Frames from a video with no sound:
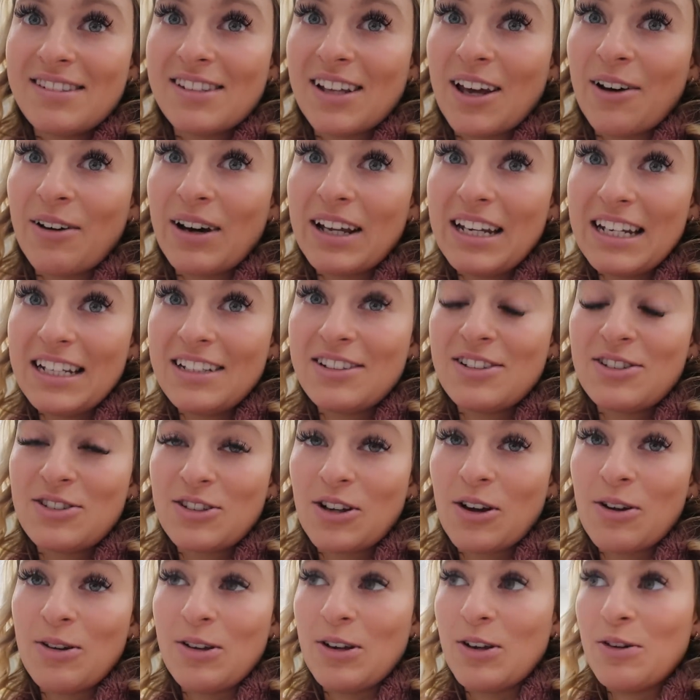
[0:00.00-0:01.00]
So I need to
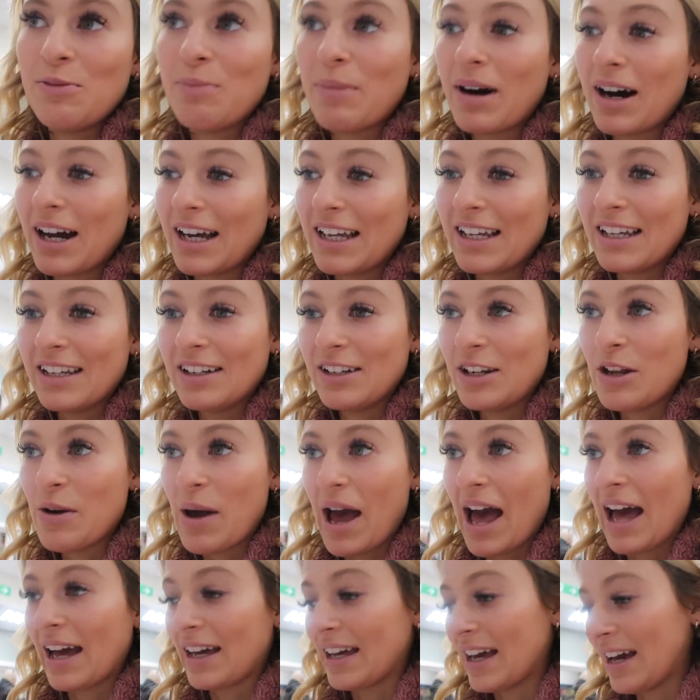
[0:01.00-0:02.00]
show you my new
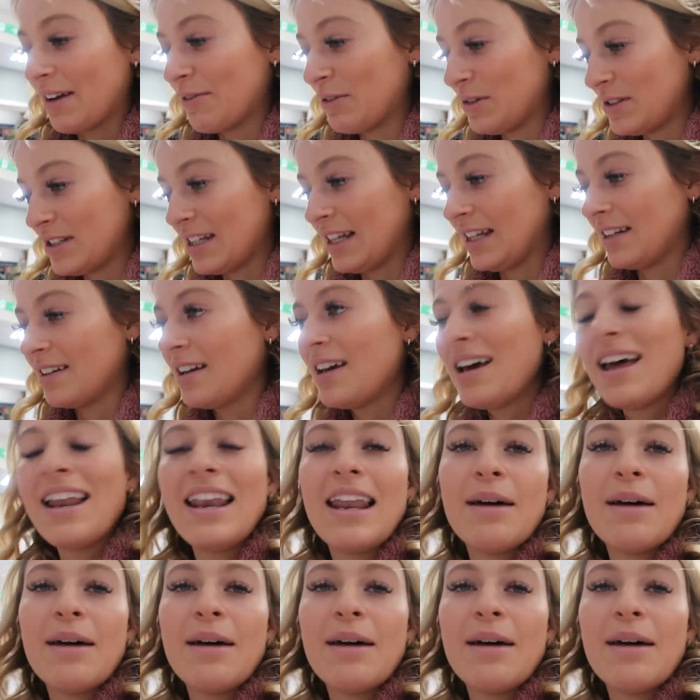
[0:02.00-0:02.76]
hair care routine.